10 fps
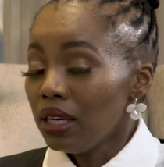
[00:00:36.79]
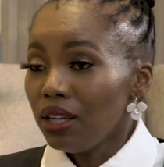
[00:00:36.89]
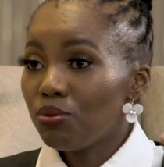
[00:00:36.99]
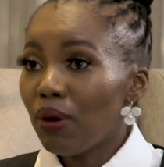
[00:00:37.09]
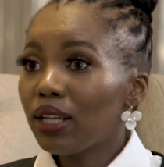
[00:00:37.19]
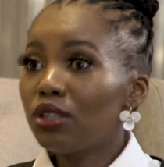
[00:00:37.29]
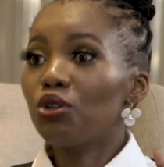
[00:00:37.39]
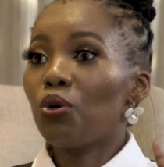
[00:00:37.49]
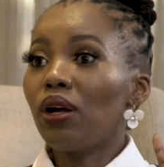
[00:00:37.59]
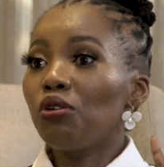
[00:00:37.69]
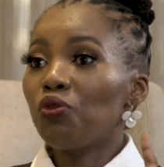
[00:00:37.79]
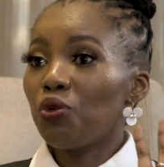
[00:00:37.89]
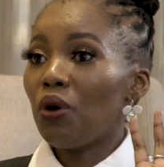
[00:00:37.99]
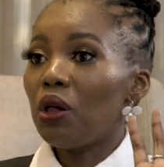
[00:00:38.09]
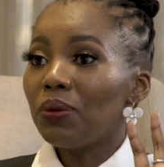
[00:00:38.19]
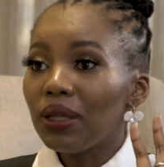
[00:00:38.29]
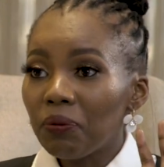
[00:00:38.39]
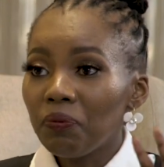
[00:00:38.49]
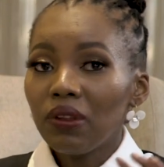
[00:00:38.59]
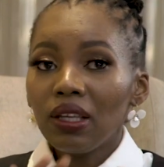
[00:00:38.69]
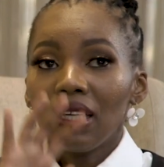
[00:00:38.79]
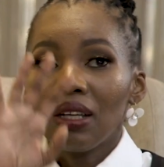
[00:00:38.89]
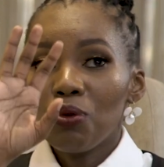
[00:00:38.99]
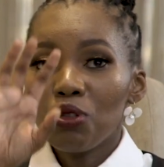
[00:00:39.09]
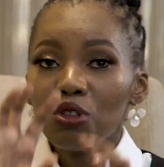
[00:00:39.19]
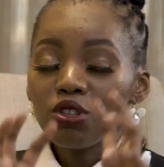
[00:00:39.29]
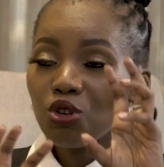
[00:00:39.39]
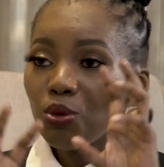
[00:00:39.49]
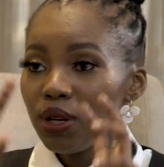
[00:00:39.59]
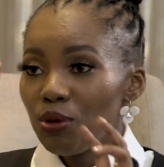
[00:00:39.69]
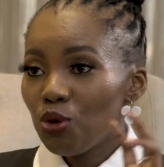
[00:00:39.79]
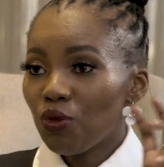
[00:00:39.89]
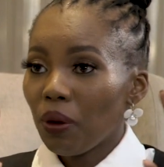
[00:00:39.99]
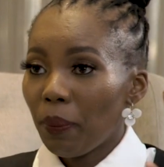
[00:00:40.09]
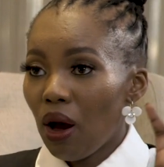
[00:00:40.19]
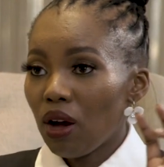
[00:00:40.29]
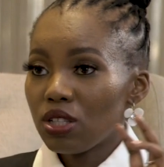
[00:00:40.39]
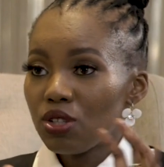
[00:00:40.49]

it might look quite overwhelming with so many moving parts.